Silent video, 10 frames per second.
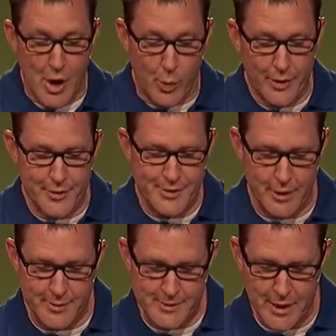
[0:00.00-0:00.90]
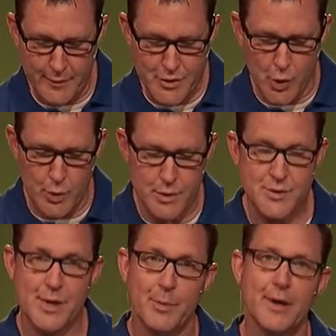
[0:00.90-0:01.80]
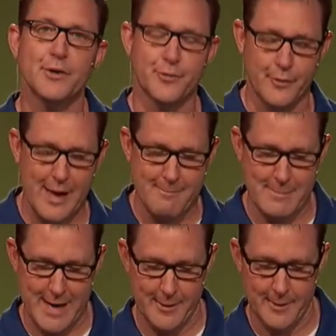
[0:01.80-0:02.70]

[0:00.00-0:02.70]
whether it's ourselves or someone else for that matter.